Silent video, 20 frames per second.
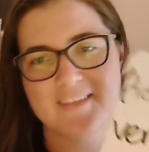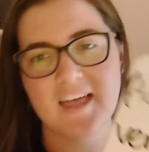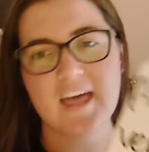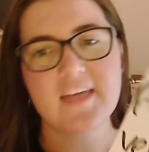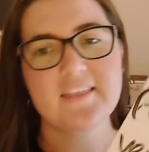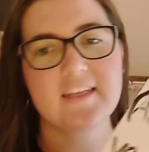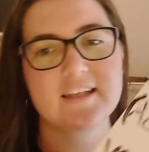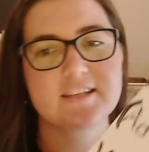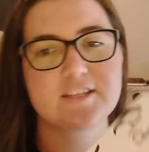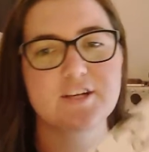
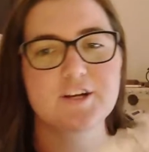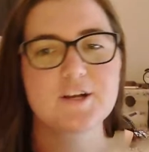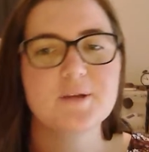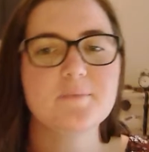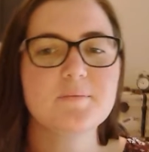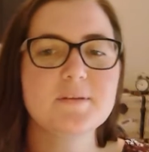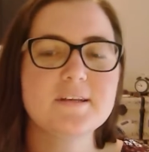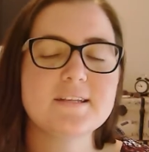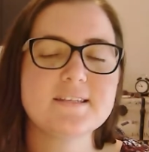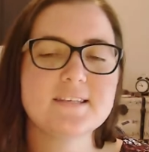That's our
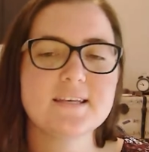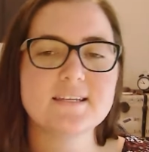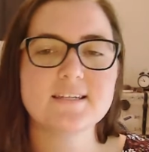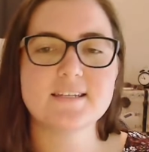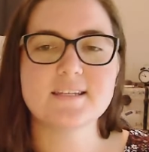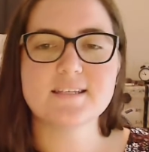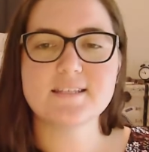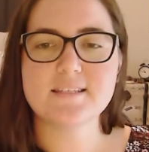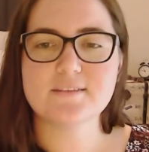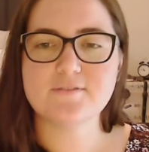complete
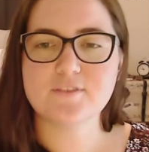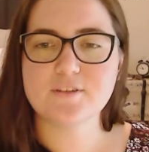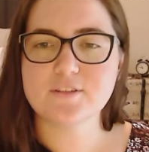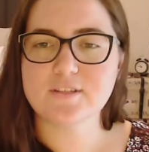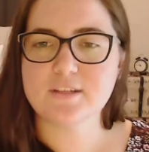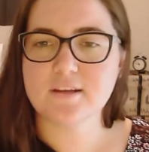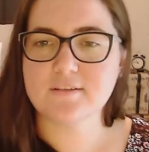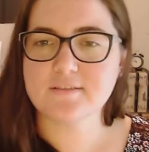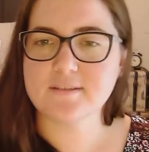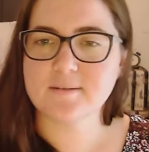sentence. If you
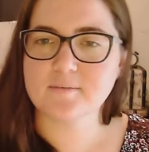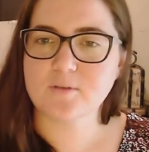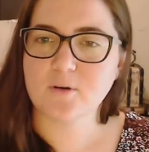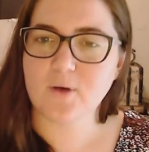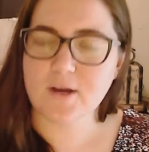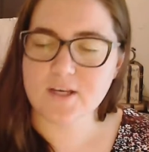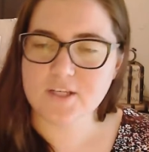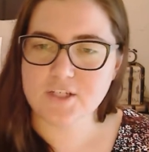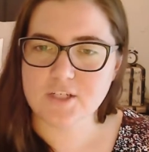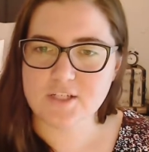still have some
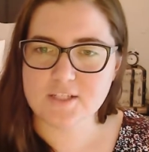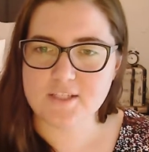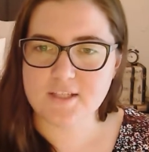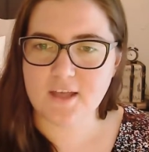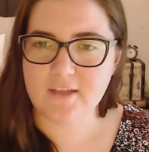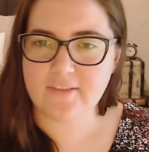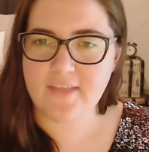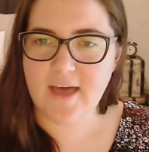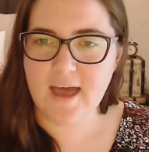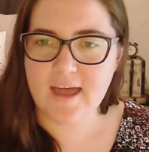questions
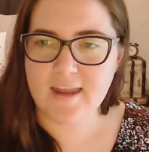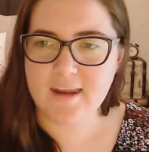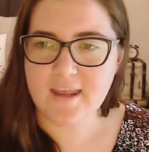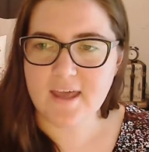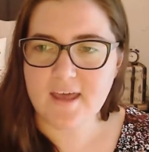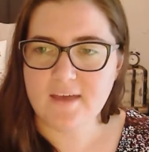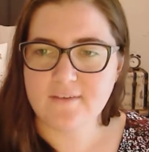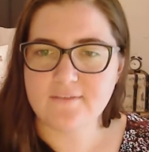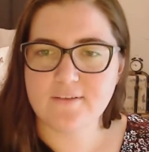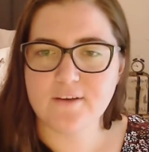on that,
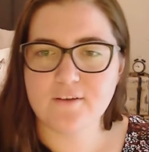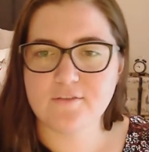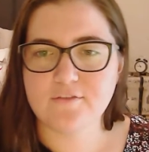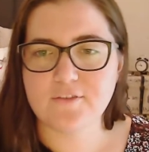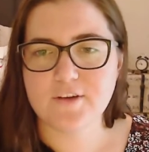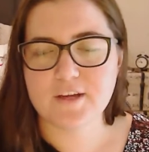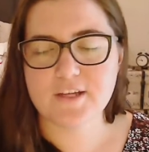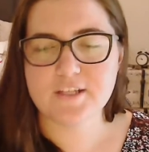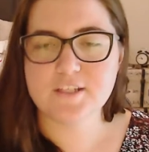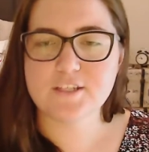feel
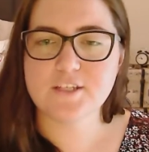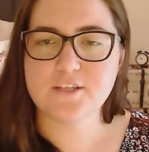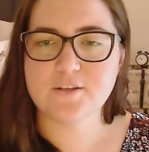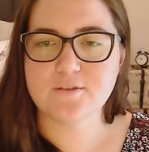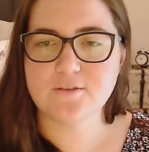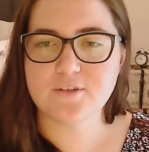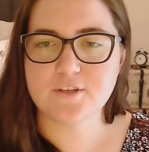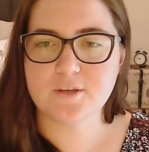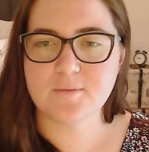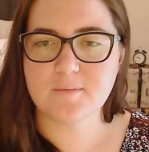free to
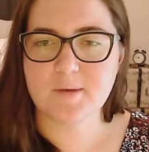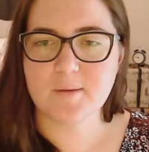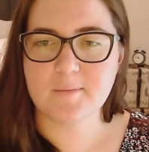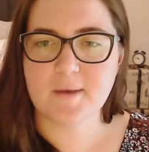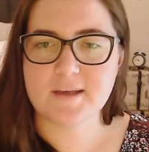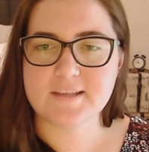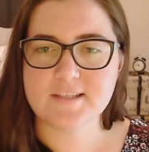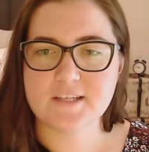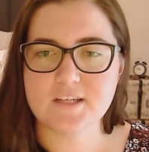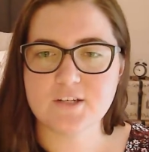shoot me a
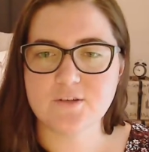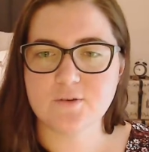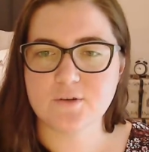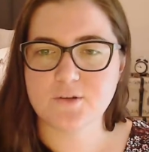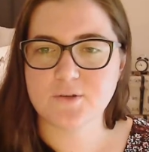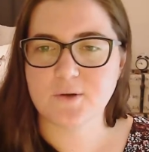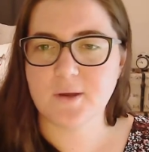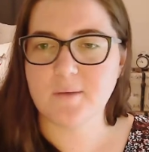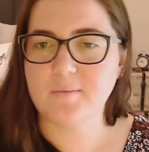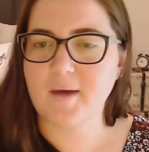message or
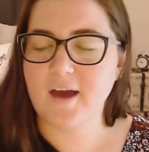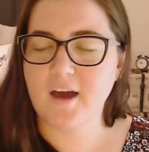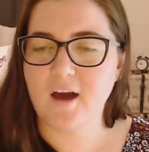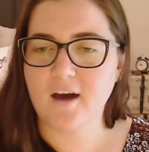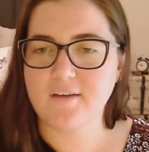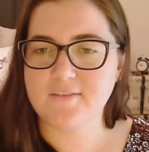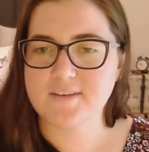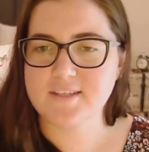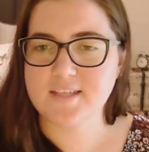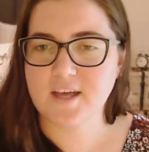join my
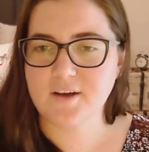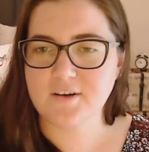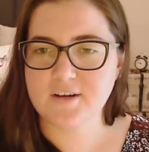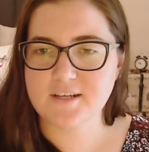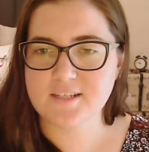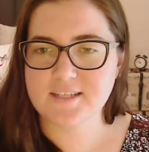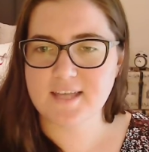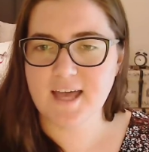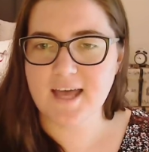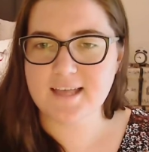office
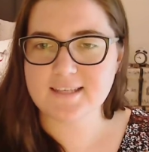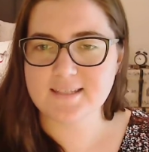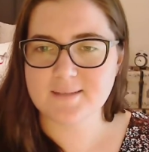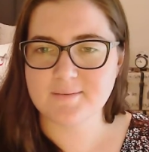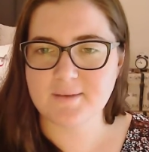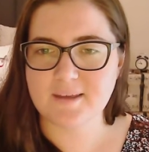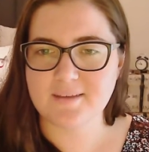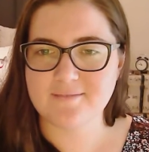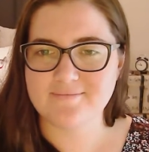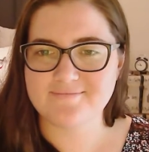hours to ask
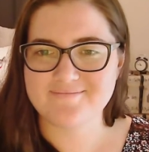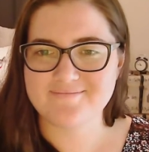me.